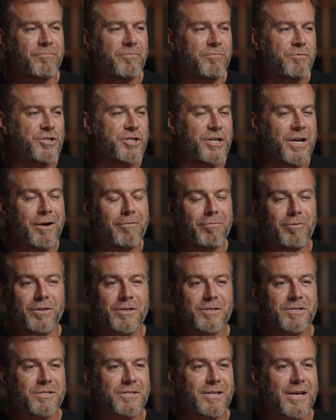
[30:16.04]
share with
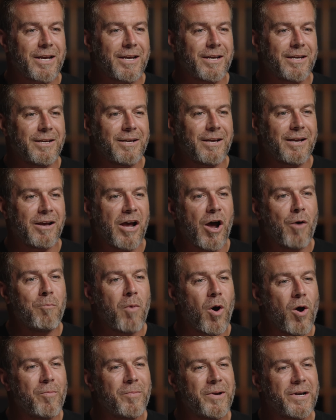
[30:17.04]
us a
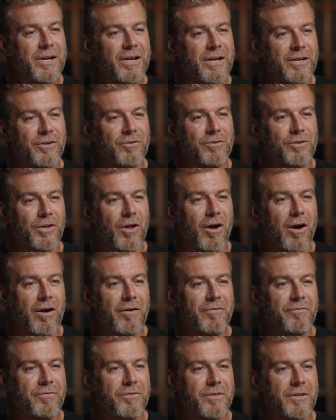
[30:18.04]
moment in your
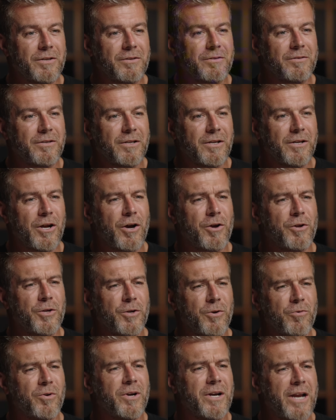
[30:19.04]
life that
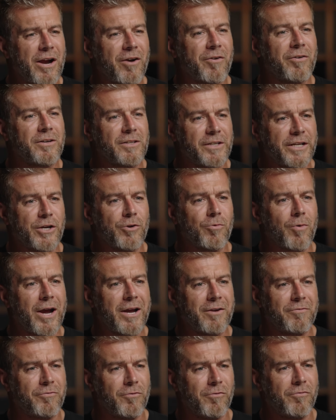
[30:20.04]
you were inherently
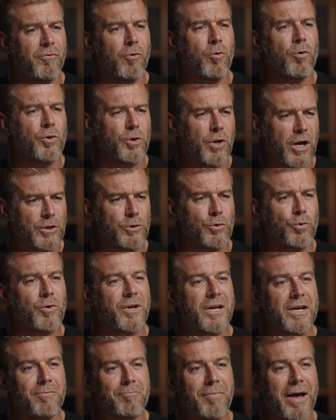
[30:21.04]
grateful for, like
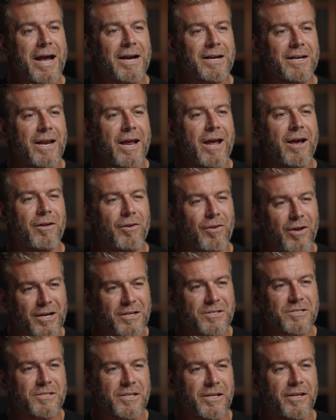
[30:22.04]
looking back now,
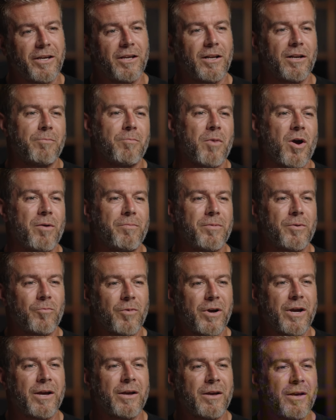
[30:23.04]
like a singular moment
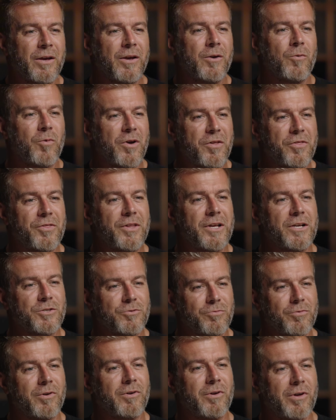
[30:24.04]
where
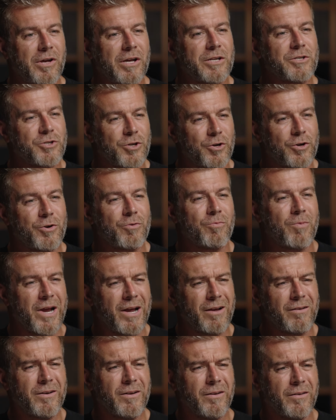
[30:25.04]
things had turned
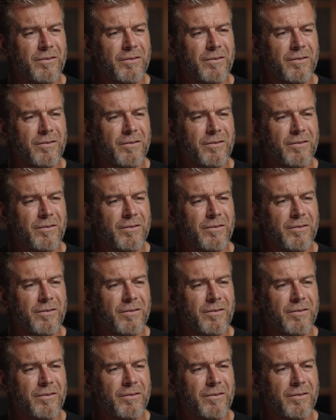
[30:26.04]
around?